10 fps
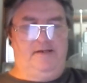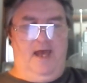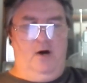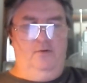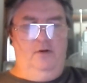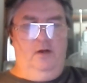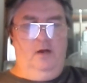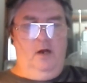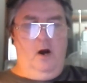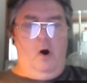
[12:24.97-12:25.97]
town,
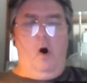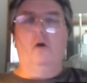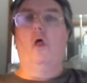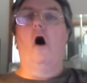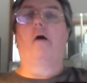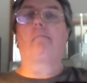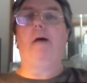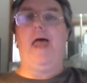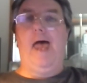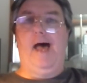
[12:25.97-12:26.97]
are long
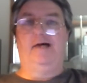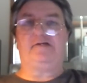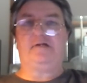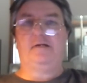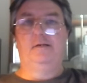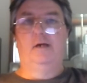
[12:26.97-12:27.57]
past.